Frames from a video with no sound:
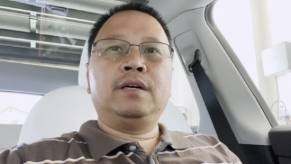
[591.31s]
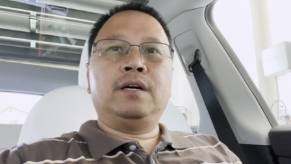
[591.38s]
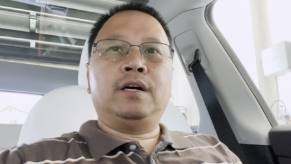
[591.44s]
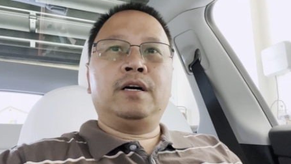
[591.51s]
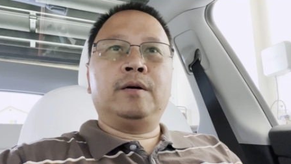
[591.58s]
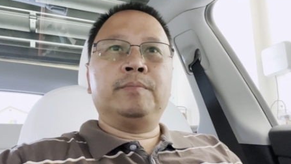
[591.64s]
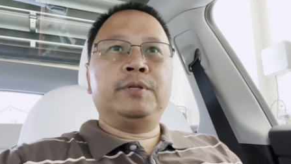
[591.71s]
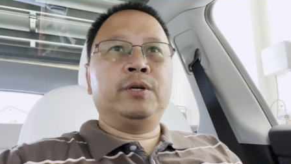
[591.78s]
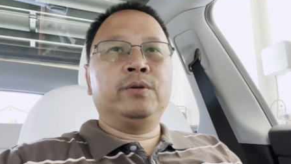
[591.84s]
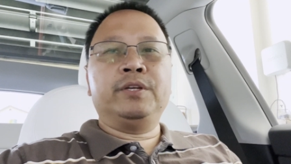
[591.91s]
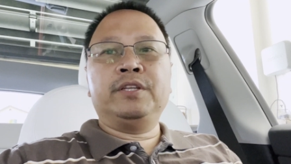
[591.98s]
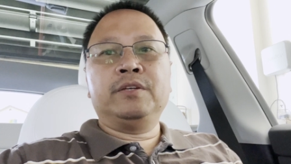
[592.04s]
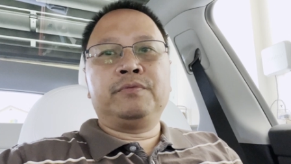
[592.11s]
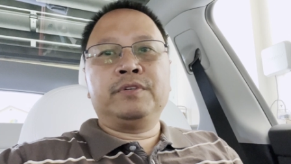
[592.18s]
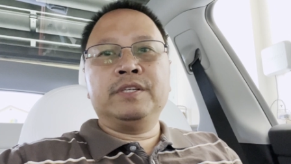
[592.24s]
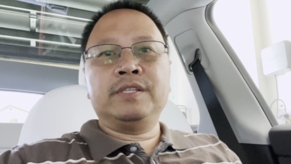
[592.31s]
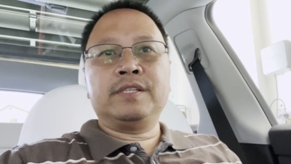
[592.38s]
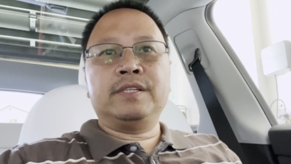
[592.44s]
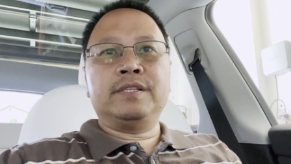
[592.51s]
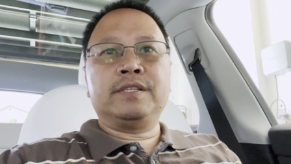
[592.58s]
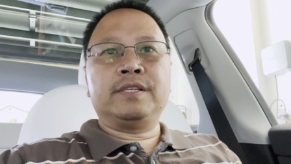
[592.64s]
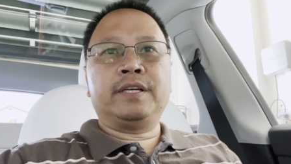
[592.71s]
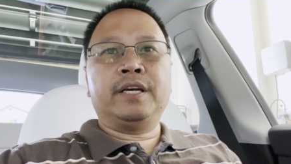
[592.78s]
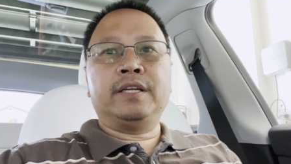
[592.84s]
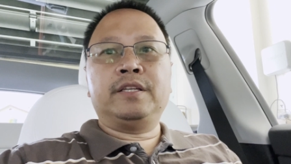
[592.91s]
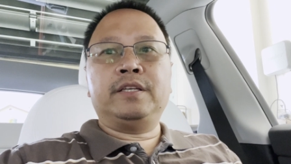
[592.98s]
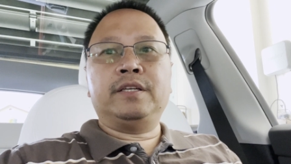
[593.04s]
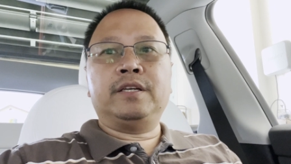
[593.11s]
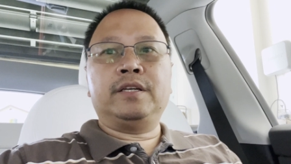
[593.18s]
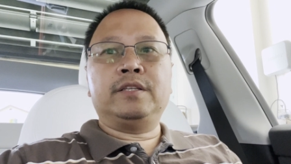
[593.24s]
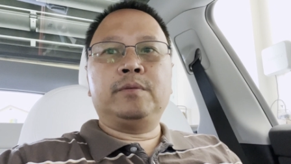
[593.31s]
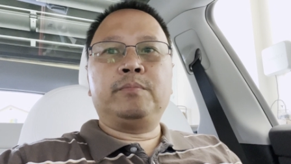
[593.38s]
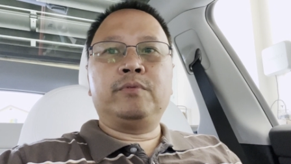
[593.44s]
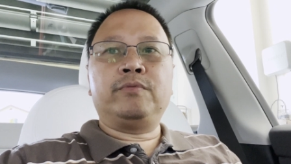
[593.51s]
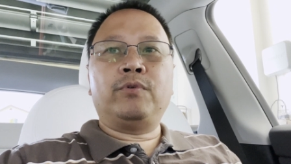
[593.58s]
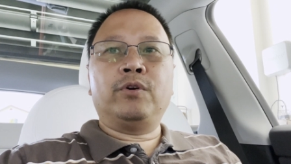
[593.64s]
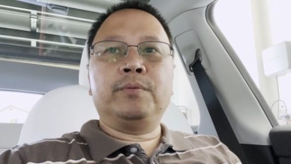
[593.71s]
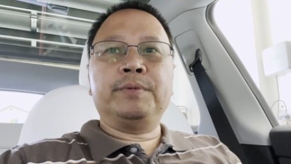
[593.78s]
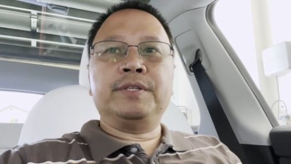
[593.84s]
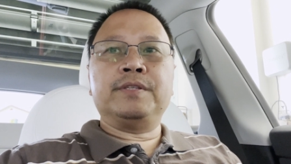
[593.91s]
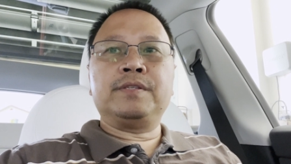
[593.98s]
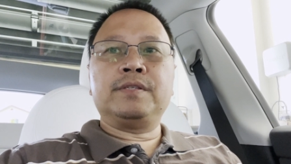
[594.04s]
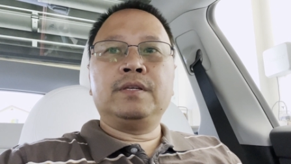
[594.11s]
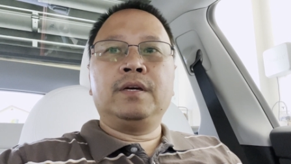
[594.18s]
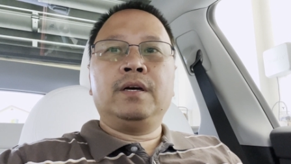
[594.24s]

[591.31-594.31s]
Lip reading: The only difference is, again, the performance.